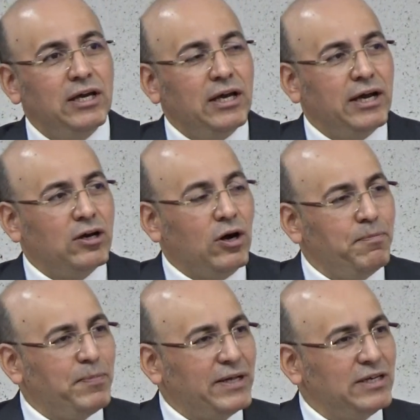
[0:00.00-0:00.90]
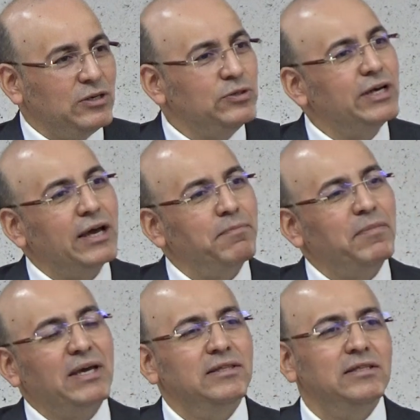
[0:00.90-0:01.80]
a company who can
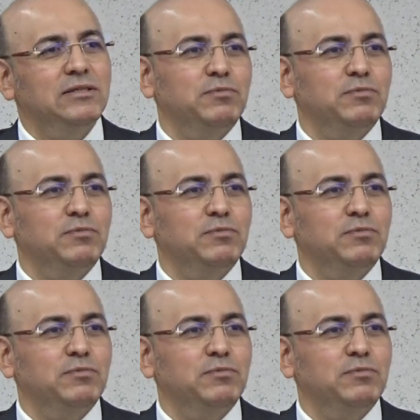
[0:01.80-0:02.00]
make these